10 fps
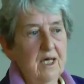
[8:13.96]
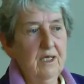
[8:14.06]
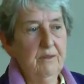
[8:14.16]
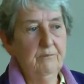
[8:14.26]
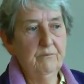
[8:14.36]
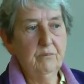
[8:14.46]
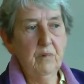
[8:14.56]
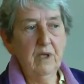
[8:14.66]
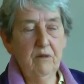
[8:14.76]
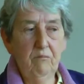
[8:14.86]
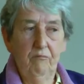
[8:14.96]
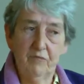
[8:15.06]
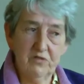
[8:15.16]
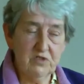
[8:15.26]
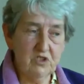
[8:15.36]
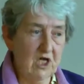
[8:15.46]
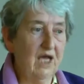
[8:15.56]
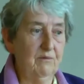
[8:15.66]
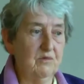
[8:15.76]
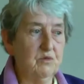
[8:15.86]
Um, in St
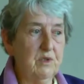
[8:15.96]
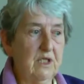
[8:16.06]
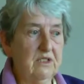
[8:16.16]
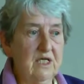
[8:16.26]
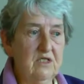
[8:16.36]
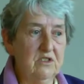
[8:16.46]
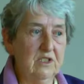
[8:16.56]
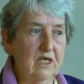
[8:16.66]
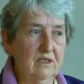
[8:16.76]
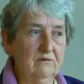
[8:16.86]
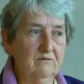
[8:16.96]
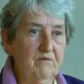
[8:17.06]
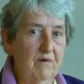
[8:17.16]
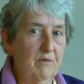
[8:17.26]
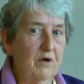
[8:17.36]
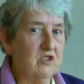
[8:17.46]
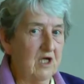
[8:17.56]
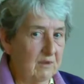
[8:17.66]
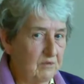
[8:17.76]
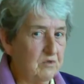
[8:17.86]
James, we tend to get very much
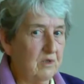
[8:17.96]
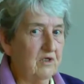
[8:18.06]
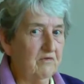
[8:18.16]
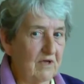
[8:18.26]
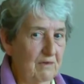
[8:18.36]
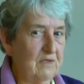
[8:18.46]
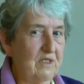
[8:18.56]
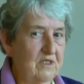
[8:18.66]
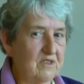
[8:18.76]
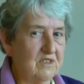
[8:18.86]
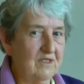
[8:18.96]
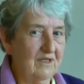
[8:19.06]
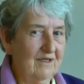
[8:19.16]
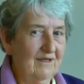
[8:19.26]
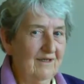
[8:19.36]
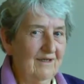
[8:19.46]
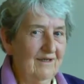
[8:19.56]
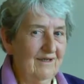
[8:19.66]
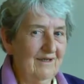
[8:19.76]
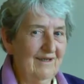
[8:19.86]
Emsworth families.
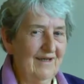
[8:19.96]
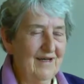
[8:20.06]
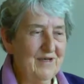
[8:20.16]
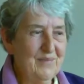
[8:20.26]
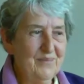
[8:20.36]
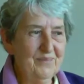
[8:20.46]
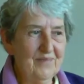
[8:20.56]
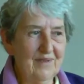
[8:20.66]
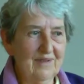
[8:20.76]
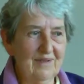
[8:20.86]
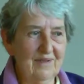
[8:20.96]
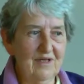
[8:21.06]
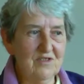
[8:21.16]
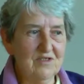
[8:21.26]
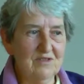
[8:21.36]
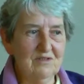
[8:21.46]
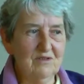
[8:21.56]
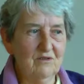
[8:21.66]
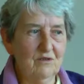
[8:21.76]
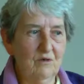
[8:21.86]
Um, it's
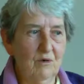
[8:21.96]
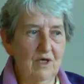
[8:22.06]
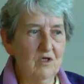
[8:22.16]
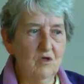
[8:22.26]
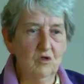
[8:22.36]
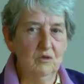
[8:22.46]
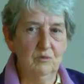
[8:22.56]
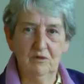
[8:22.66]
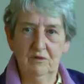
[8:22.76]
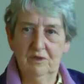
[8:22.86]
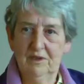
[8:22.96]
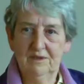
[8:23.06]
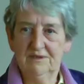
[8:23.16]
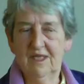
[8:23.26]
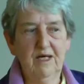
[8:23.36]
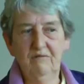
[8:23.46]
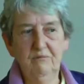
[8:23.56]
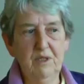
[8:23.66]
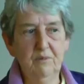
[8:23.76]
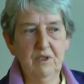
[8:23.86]
quite normal to have
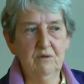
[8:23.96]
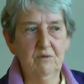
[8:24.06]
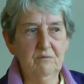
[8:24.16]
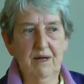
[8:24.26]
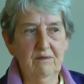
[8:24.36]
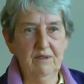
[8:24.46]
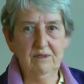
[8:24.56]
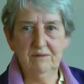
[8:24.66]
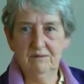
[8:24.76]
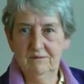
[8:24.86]
people who are married